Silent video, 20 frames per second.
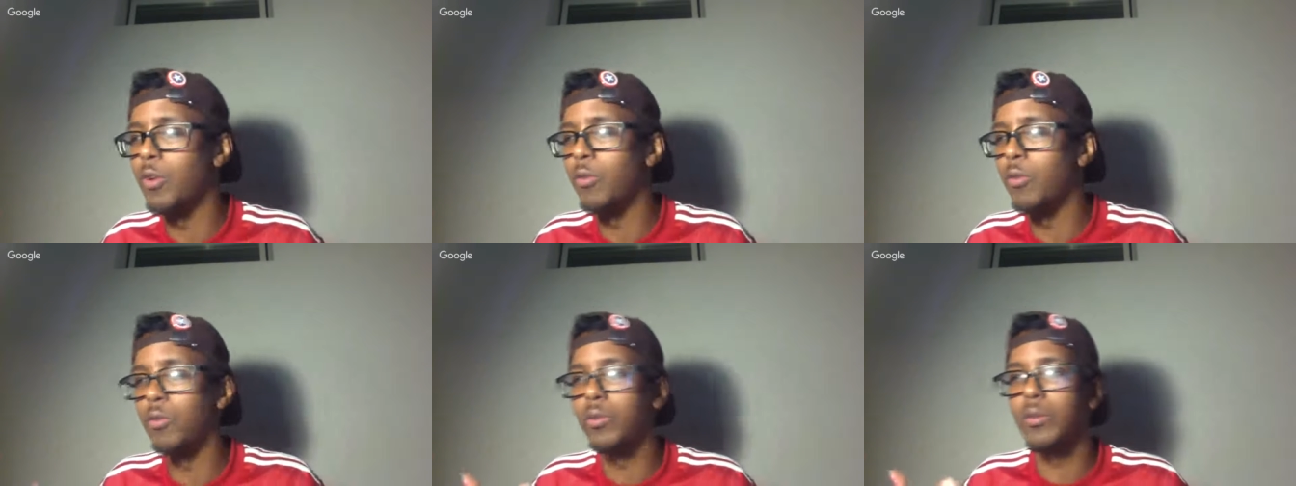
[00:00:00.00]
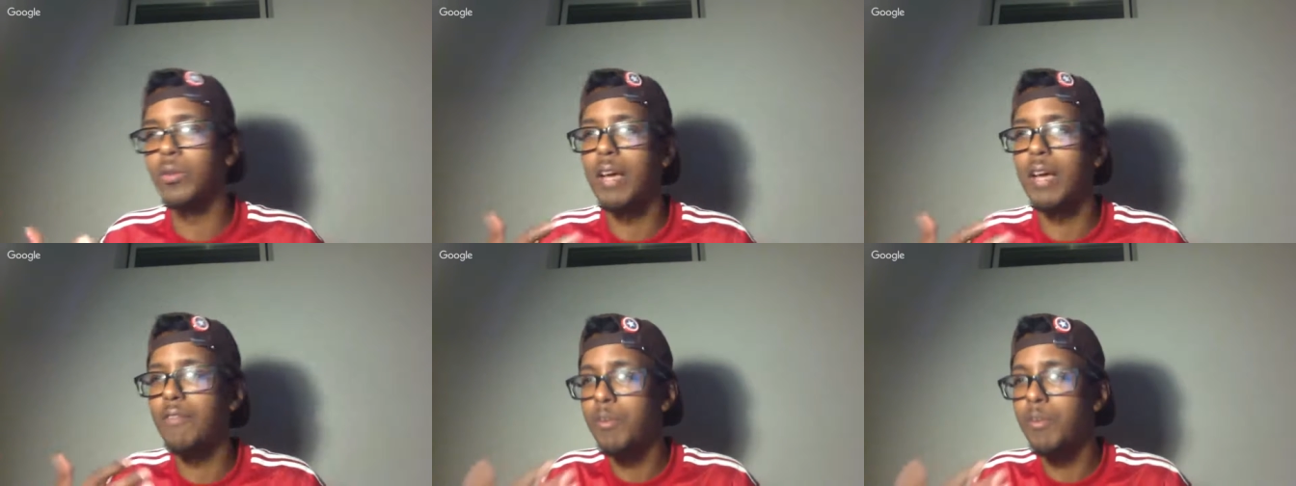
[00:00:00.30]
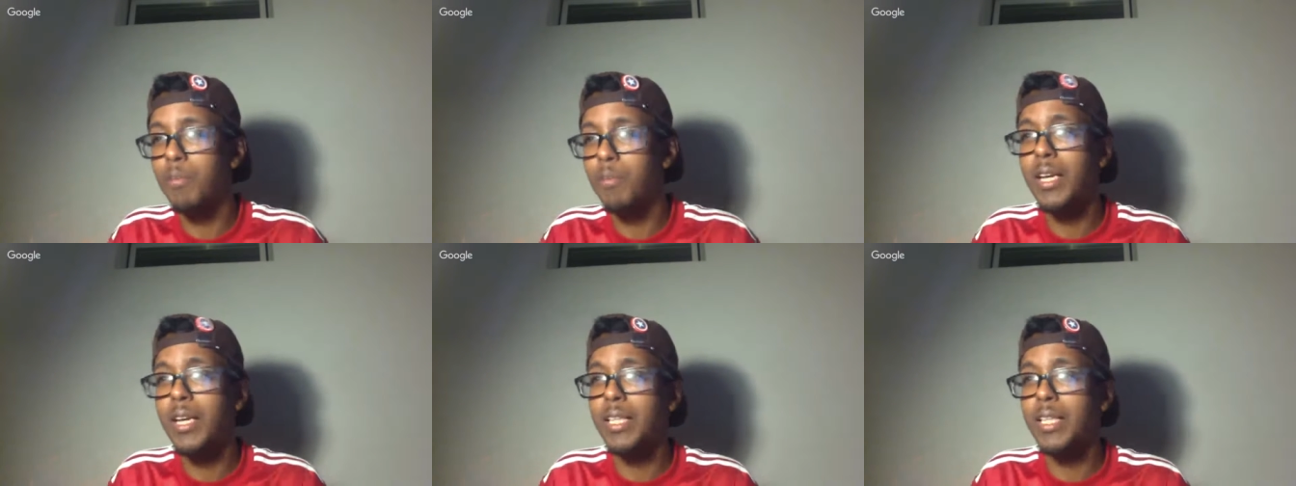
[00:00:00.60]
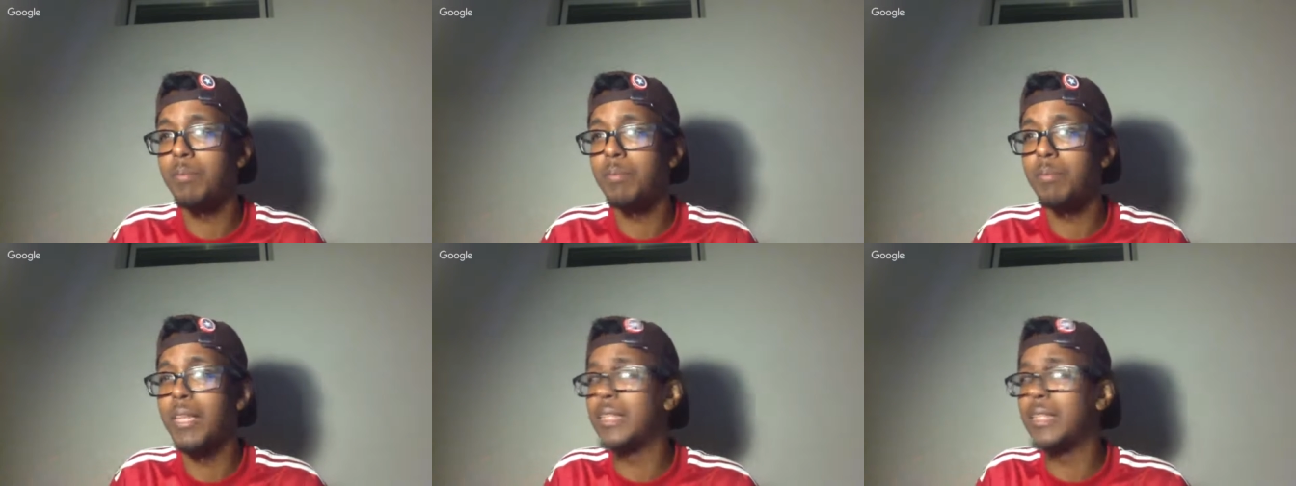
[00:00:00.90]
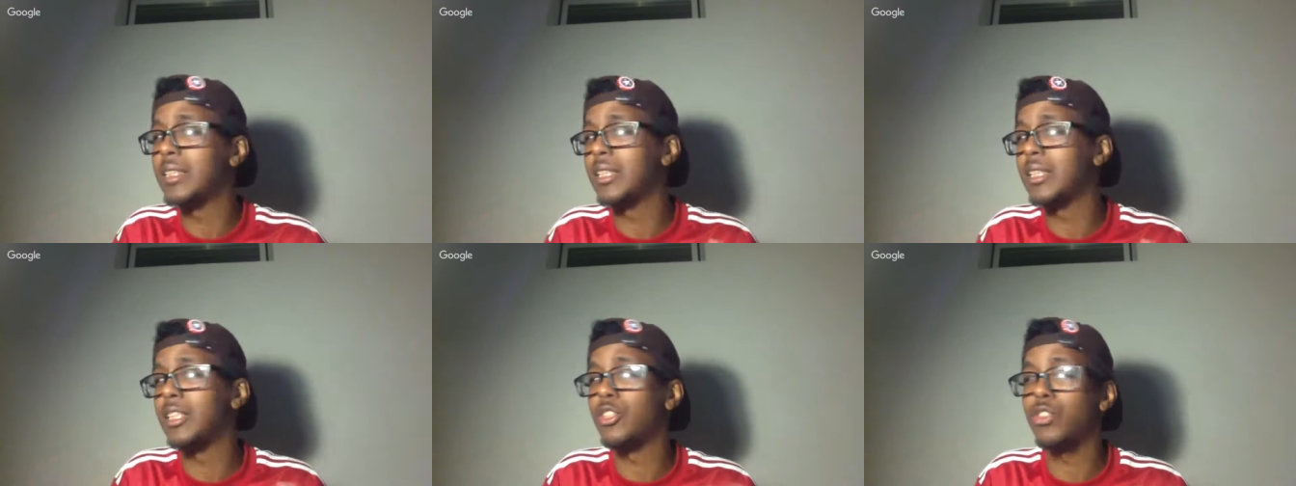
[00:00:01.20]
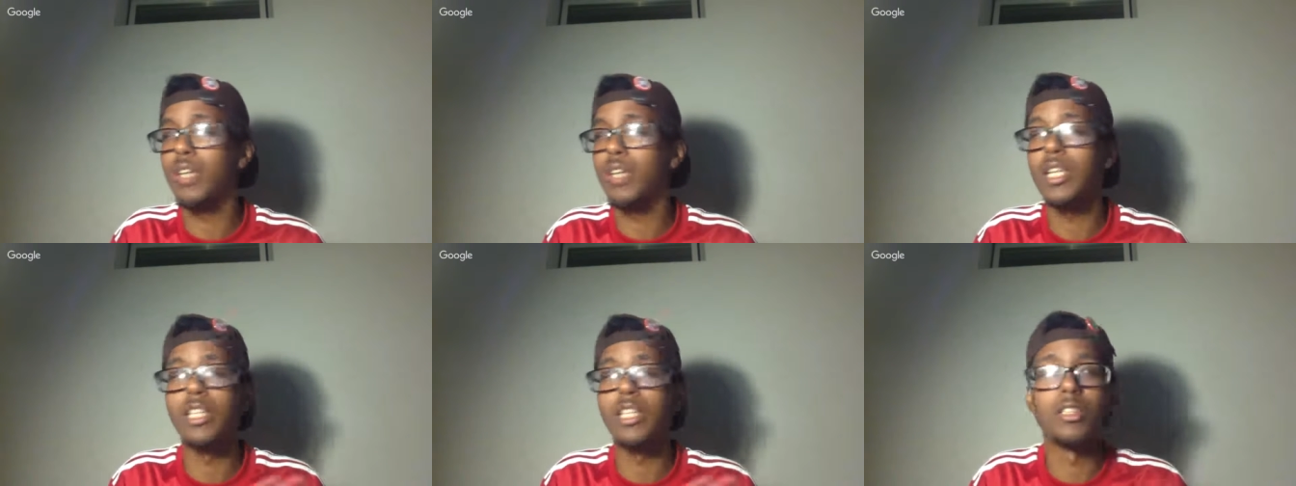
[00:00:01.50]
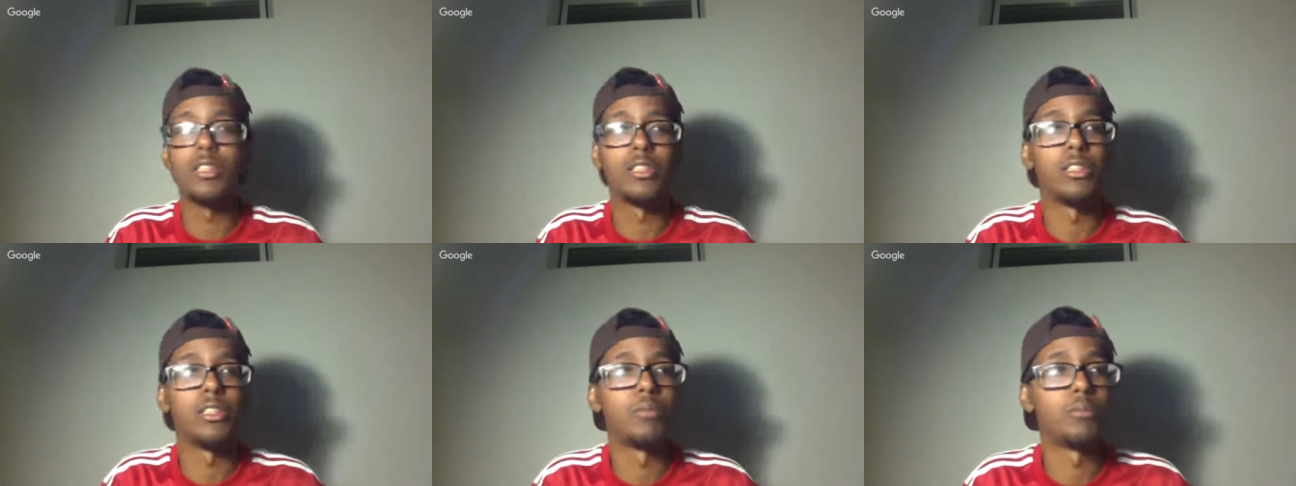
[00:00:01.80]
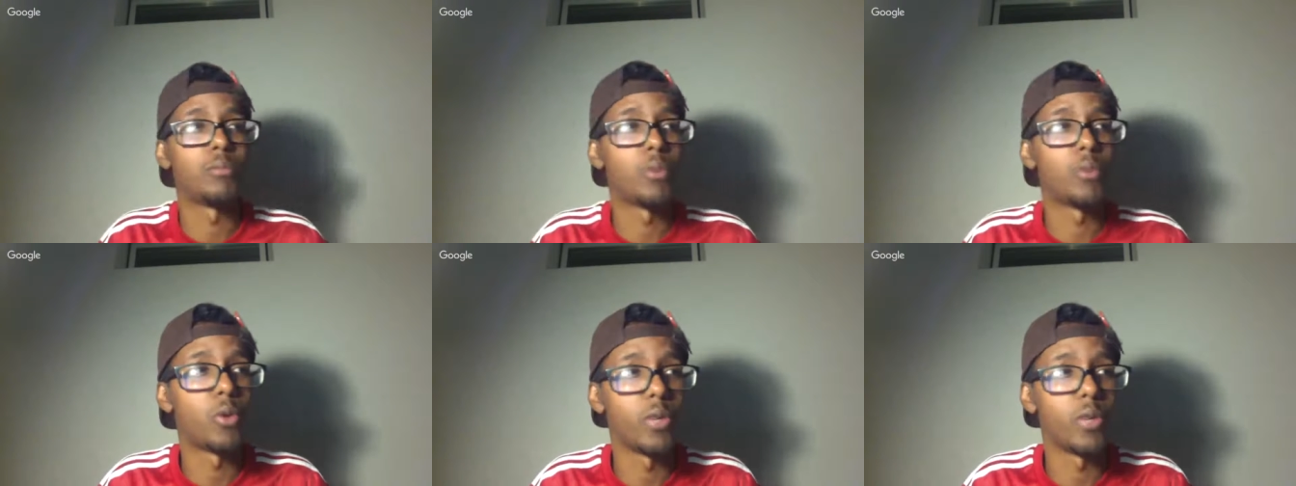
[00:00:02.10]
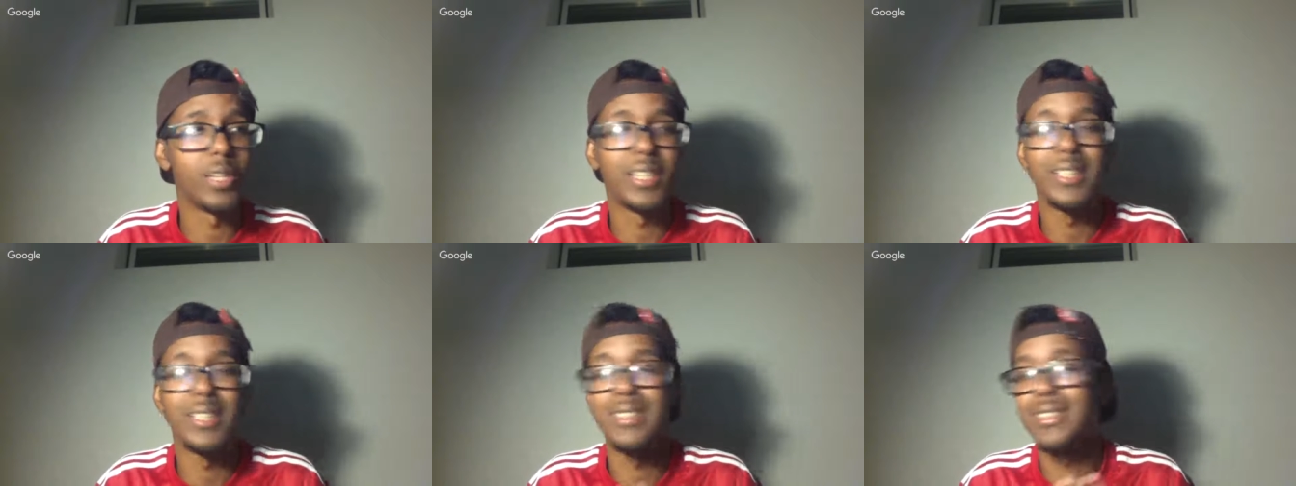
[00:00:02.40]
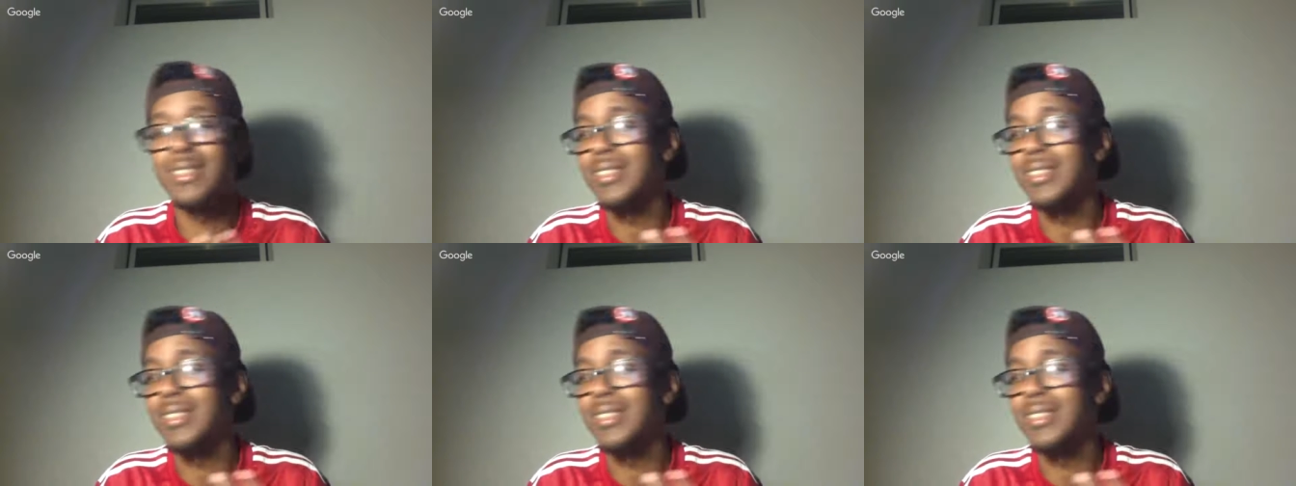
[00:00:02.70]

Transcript: everybody's basically trying to learn Morgan's,